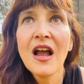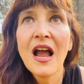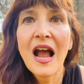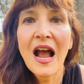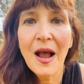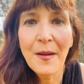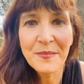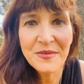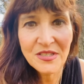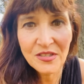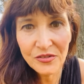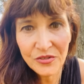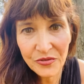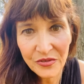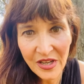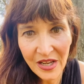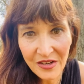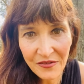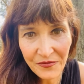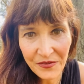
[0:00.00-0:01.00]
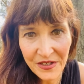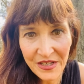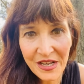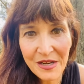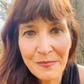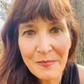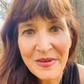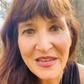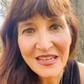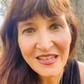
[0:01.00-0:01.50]
absolute infinite
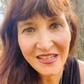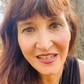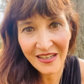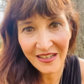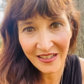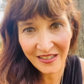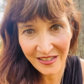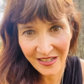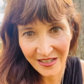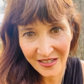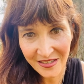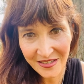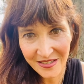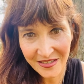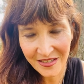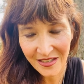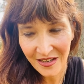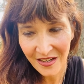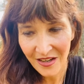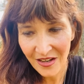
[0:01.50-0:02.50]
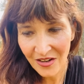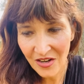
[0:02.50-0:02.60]
beingness.